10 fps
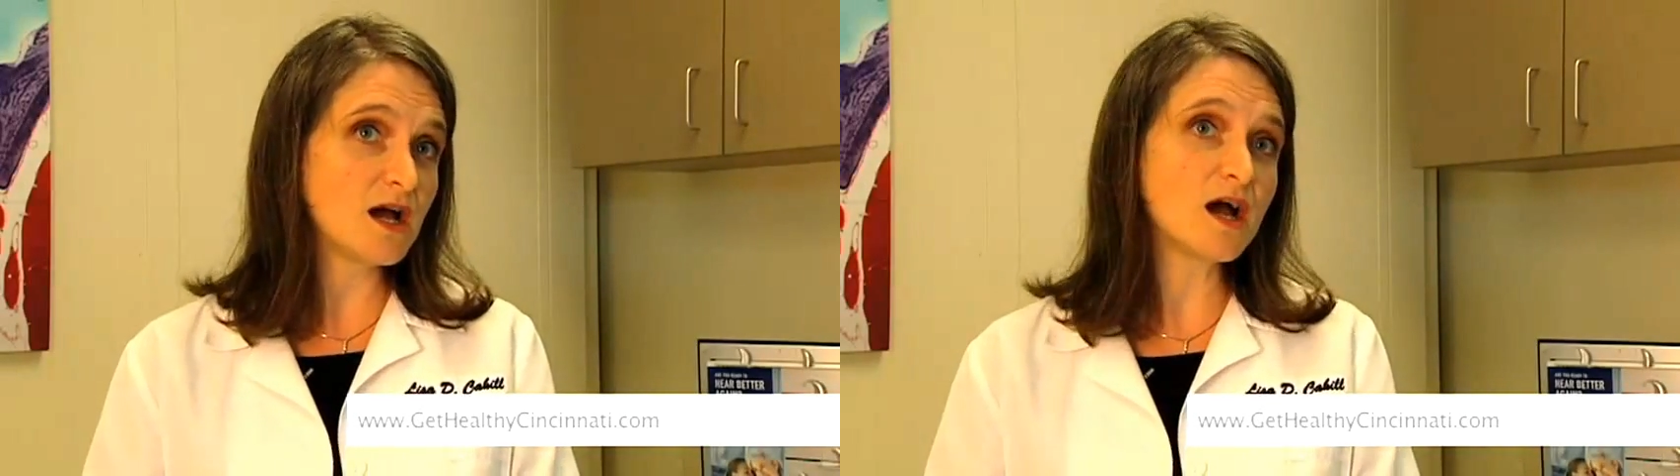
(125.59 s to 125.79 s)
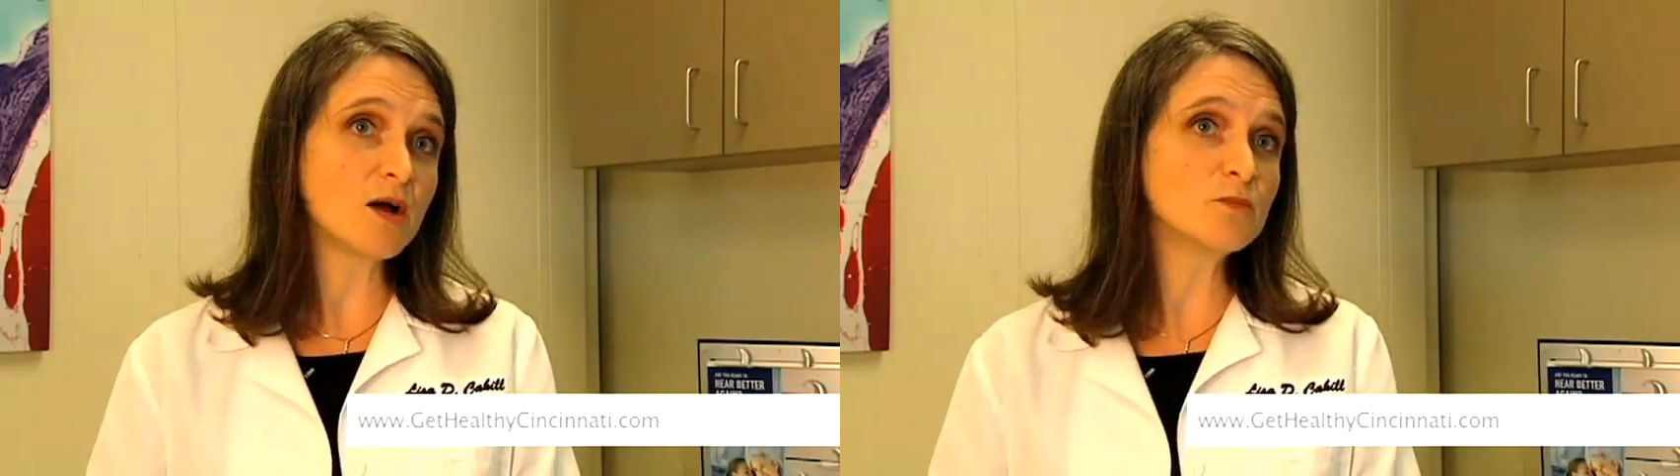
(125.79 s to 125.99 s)

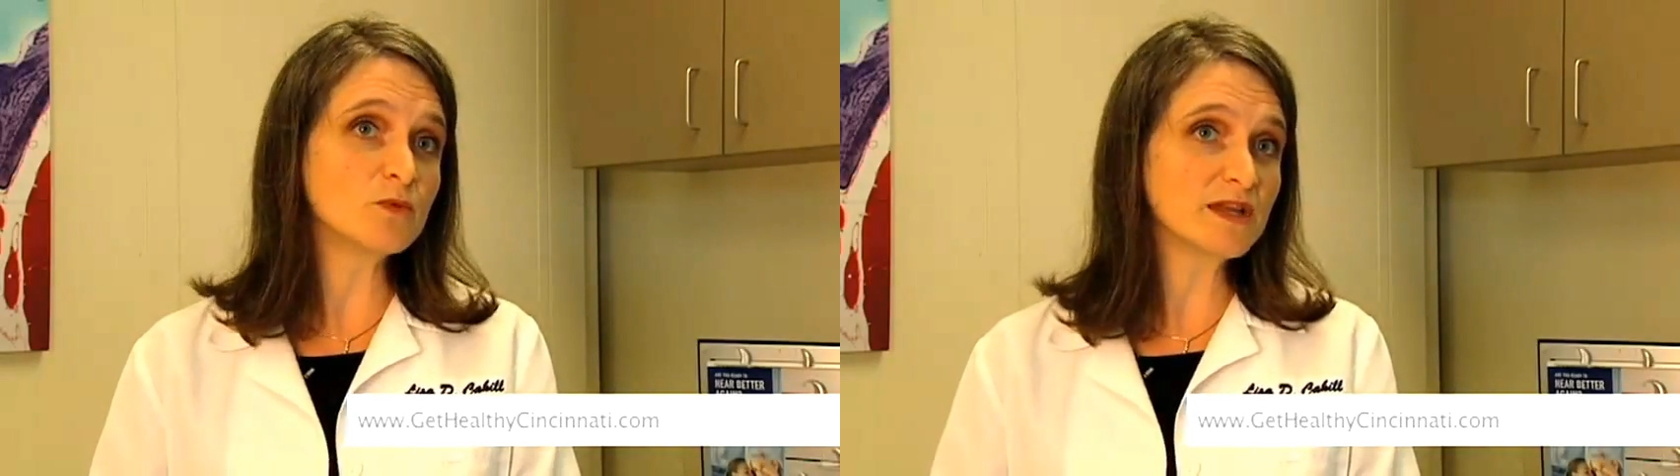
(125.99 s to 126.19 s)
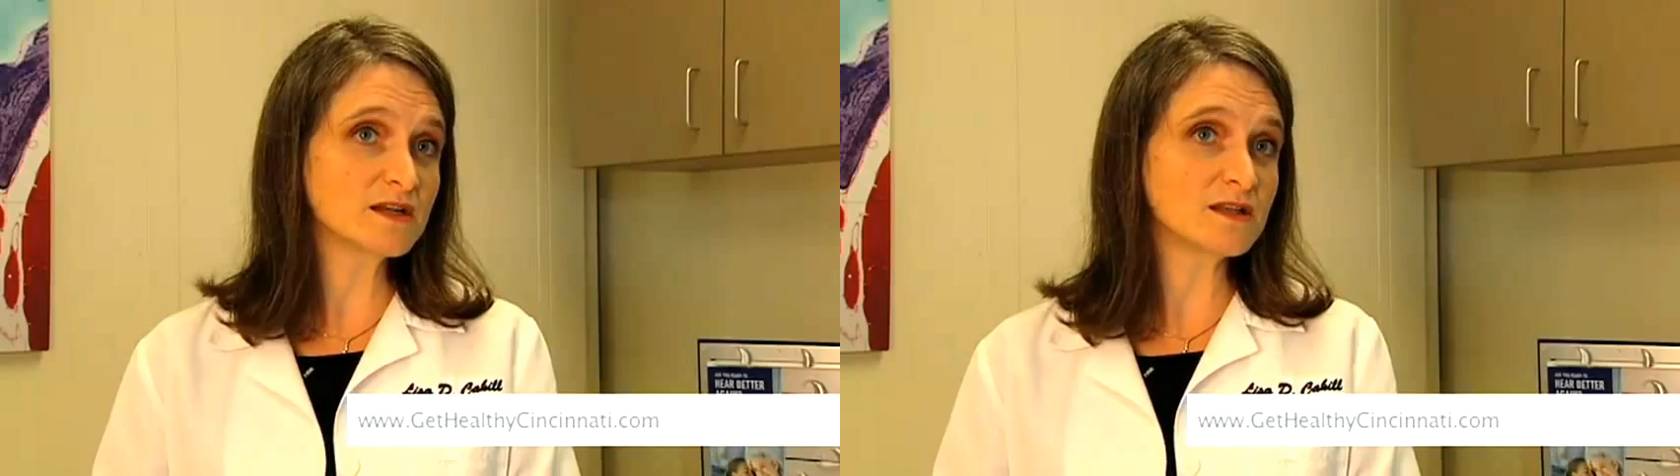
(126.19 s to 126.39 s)
Um,
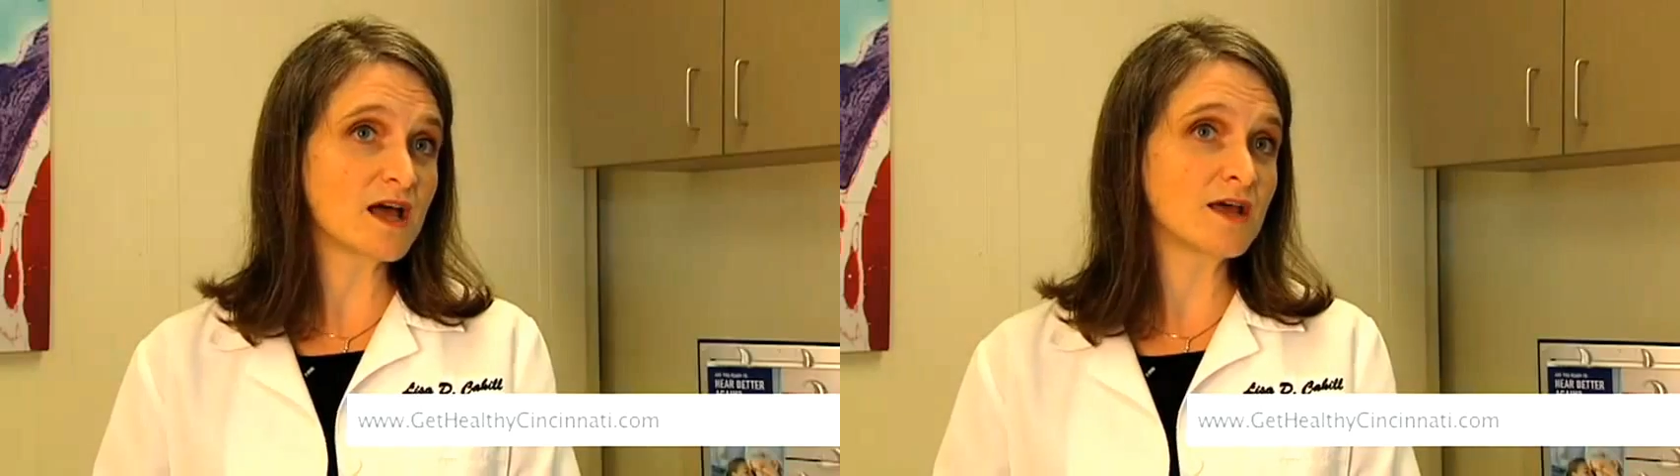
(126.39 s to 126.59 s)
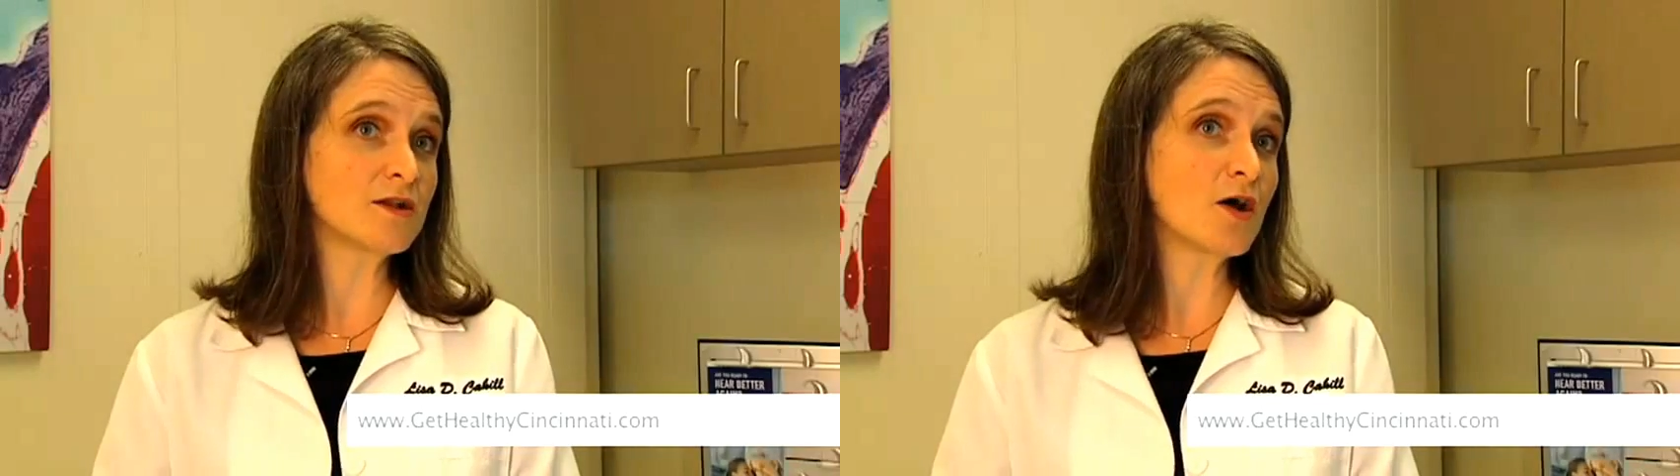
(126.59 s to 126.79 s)
we get a
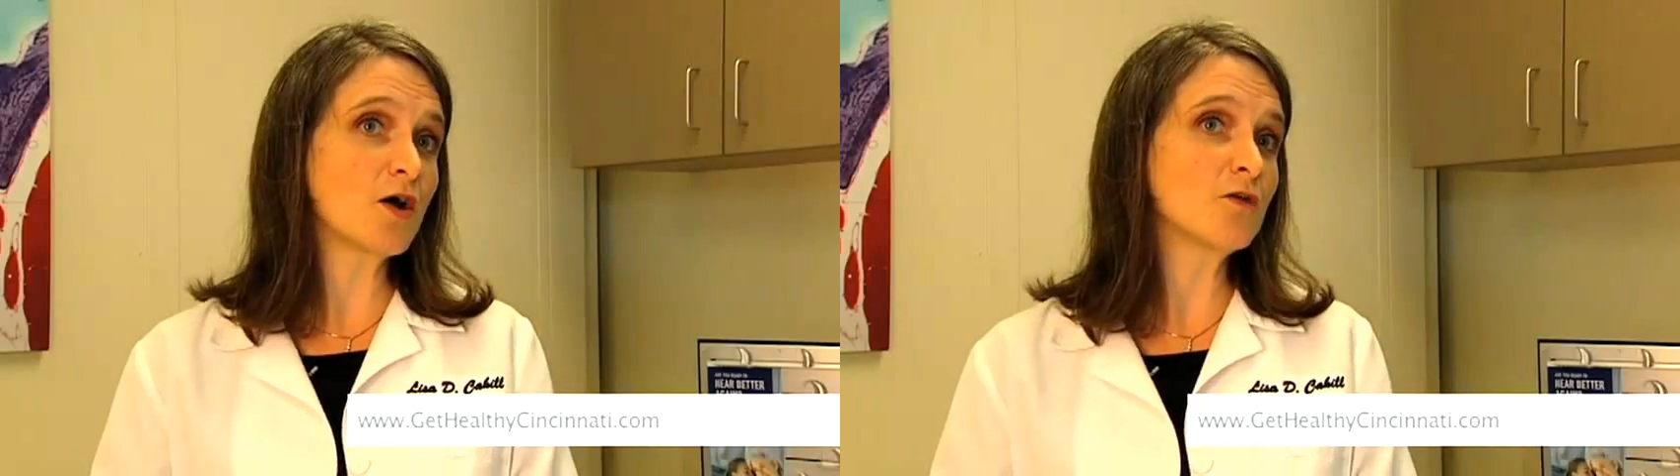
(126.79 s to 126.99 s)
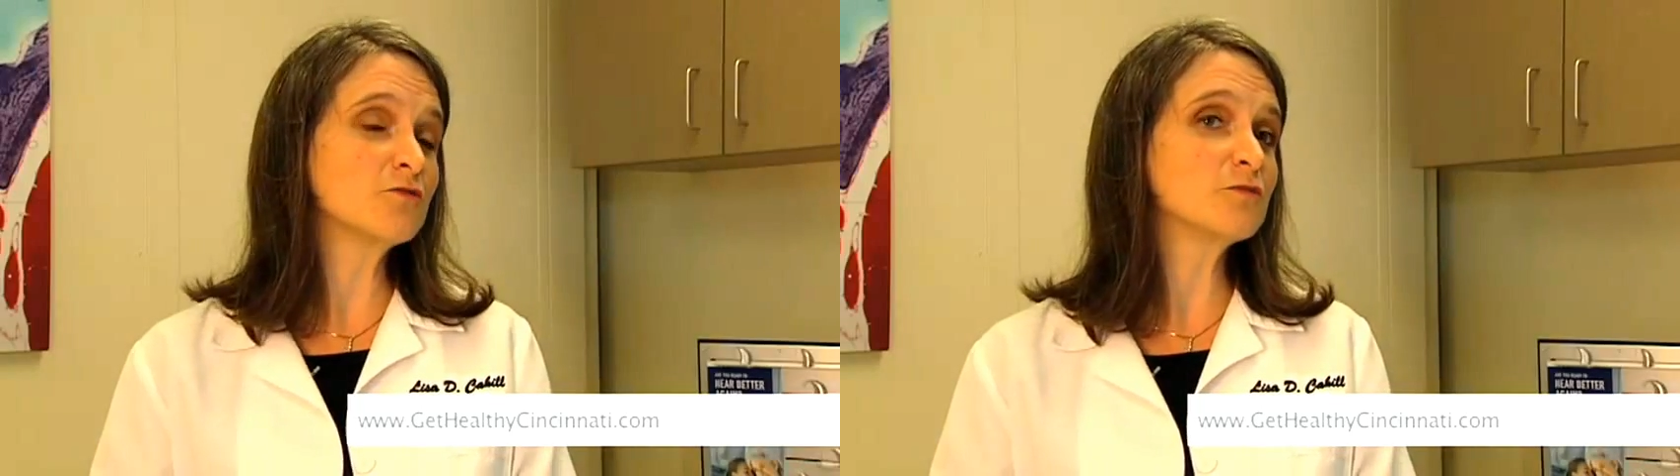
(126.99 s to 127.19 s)
lot
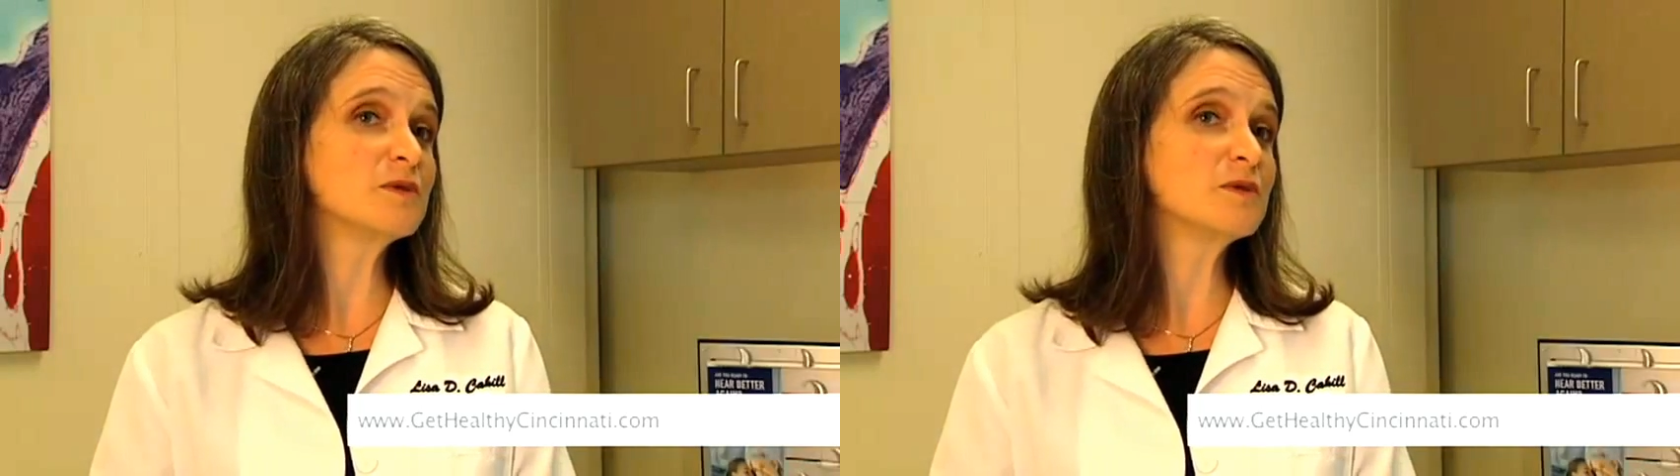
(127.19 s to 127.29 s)
of